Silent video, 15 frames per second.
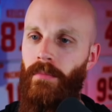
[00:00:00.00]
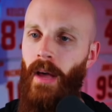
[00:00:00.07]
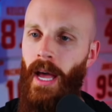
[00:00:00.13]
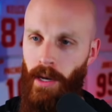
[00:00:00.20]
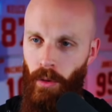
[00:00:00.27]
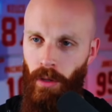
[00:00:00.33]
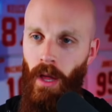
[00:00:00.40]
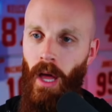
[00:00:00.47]
I
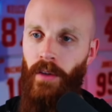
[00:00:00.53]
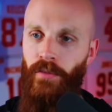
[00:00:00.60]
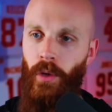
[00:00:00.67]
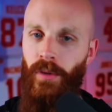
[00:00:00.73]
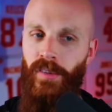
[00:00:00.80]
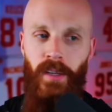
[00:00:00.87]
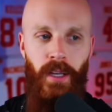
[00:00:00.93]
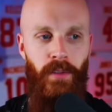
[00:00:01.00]
know a lot of you
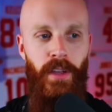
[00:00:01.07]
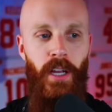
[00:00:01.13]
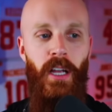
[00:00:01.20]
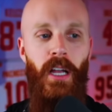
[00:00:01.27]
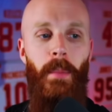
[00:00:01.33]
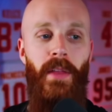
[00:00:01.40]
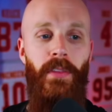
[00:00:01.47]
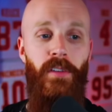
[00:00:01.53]
are sick of hearing
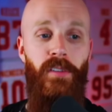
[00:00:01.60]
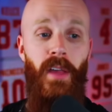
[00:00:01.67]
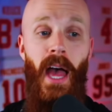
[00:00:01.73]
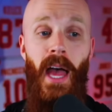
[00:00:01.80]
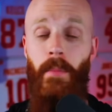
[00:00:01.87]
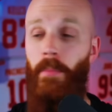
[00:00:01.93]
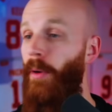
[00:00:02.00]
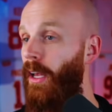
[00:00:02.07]
about this
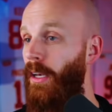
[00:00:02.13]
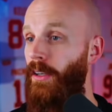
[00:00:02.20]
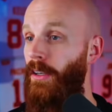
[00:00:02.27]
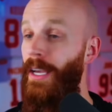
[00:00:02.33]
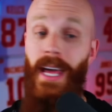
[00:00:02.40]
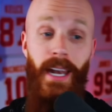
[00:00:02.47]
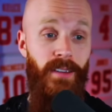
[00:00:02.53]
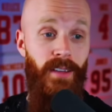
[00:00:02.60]
guy, but
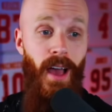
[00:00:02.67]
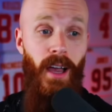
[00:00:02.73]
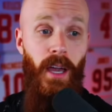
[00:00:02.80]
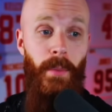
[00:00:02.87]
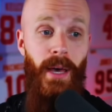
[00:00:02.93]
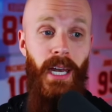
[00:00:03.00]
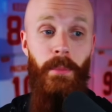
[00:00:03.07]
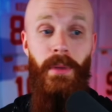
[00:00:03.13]
you got to talk
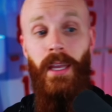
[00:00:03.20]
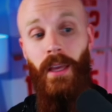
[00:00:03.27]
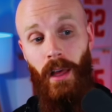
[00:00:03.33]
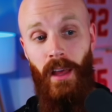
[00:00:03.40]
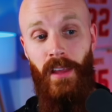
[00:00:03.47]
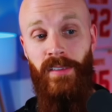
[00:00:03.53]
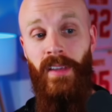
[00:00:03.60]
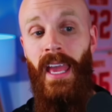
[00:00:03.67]
about it
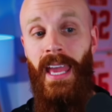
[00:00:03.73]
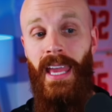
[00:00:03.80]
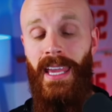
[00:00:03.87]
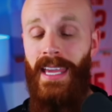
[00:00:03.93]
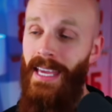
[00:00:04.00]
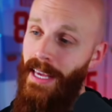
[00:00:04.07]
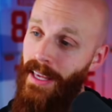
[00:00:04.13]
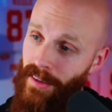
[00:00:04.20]
because
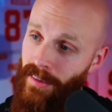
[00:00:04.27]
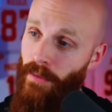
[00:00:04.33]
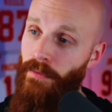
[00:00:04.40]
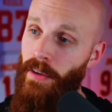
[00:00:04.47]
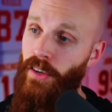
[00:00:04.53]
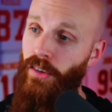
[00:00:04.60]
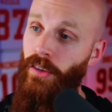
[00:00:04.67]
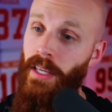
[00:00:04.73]
he is
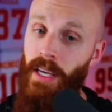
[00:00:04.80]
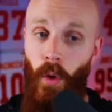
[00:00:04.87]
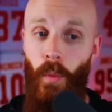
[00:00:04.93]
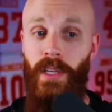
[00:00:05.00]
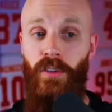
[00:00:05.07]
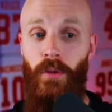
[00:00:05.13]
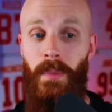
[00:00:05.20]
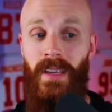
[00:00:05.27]
officially
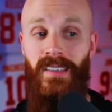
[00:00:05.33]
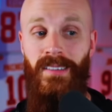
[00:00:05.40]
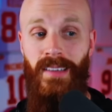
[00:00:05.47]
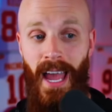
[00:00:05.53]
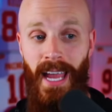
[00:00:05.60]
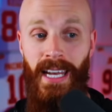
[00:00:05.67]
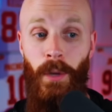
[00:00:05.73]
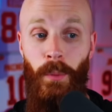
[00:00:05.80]
going to be
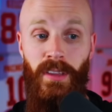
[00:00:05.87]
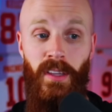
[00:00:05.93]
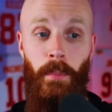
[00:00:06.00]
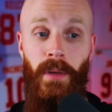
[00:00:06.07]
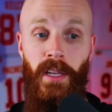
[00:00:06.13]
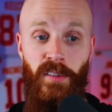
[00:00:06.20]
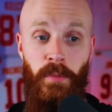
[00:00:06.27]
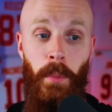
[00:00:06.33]
signing with the
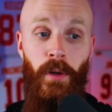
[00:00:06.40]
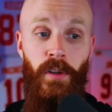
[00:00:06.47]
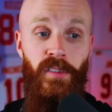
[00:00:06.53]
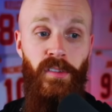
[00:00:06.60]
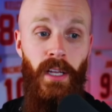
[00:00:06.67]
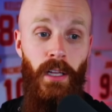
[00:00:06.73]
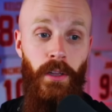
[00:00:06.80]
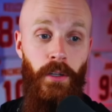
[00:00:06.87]
Pittsburgh
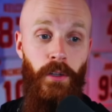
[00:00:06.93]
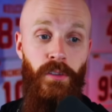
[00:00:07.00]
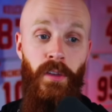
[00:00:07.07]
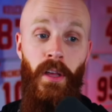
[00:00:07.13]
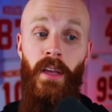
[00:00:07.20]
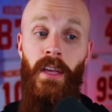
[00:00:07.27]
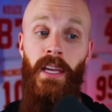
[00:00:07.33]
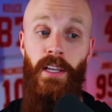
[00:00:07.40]
Steelers.
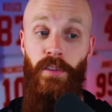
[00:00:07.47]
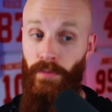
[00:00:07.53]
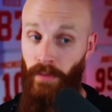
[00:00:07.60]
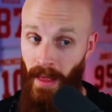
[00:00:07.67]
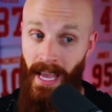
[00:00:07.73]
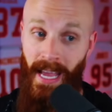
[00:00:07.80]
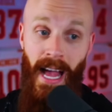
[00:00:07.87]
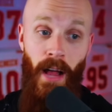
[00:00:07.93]
He's
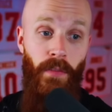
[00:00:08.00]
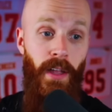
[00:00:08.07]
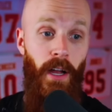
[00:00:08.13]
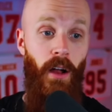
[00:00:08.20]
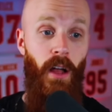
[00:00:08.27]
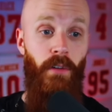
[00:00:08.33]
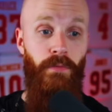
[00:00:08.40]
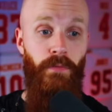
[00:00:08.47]
flying out
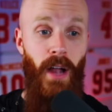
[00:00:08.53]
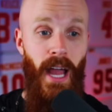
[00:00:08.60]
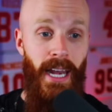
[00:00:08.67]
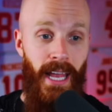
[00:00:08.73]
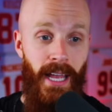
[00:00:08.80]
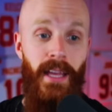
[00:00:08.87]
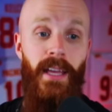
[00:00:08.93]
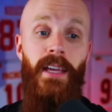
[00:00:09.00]
there on
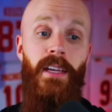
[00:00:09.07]
Friday.